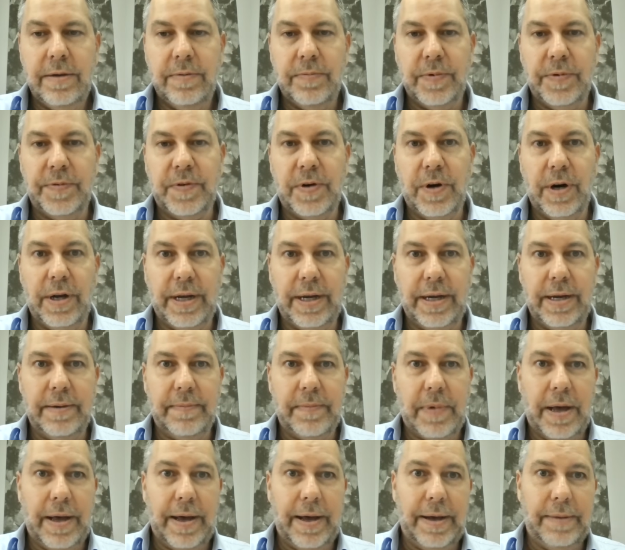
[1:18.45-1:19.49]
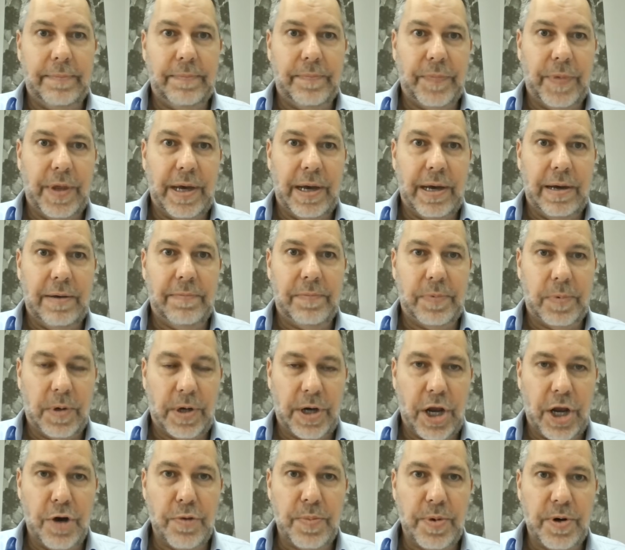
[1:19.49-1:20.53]
We've got a
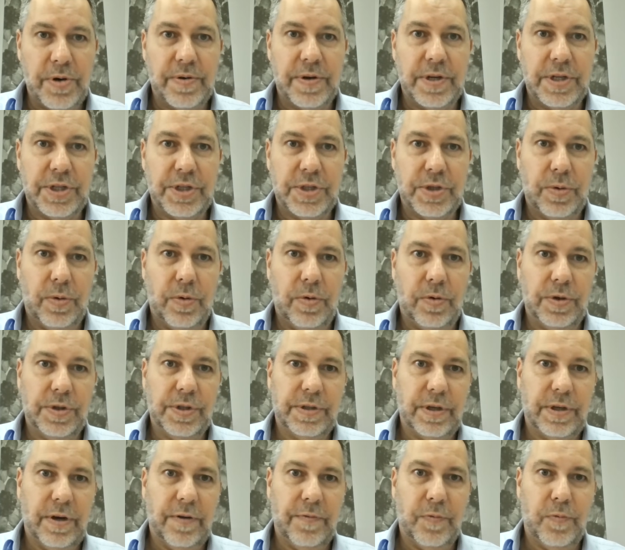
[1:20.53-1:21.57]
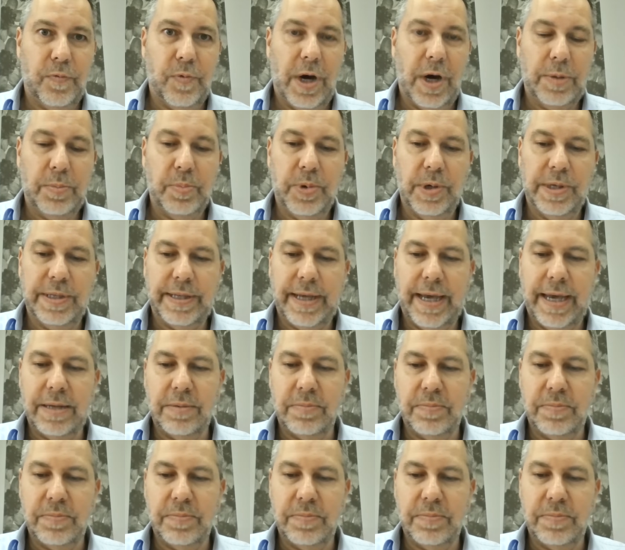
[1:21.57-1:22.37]
global resource of 1.8